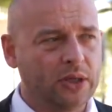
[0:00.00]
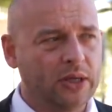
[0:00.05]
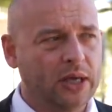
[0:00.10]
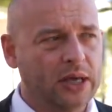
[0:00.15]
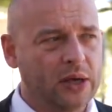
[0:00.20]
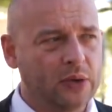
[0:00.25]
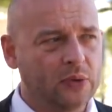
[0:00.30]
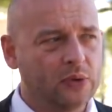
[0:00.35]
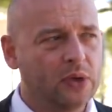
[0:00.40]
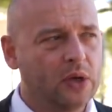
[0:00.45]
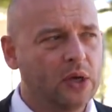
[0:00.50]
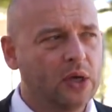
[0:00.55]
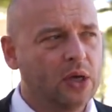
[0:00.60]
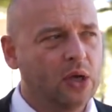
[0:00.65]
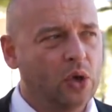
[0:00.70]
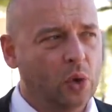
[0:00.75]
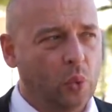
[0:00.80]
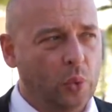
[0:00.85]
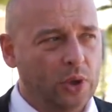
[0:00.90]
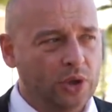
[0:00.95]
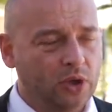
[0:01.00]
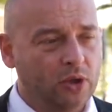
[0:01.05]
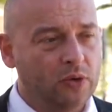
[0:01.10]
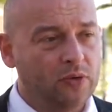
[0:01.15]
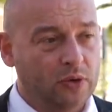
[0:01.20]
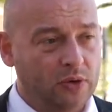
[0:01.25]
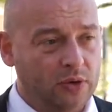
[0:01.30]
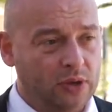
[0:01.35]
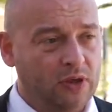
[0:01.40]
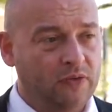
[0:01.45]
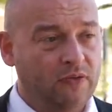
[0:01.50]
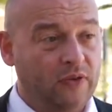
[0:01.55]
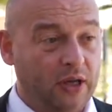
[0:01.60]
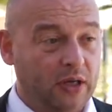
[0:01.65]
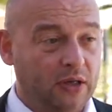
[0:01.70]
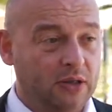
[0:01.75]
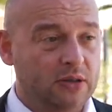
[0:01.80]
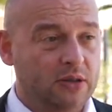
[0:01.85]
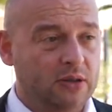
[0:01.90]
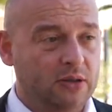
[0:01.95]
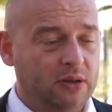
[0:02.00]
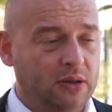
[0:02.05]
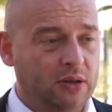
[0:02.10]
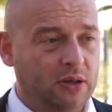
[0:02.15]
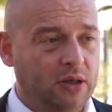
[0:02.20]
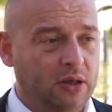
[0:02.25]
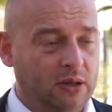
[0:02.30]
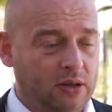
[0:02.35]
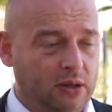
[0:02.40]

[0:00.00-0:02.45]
now. We know that the effect uh,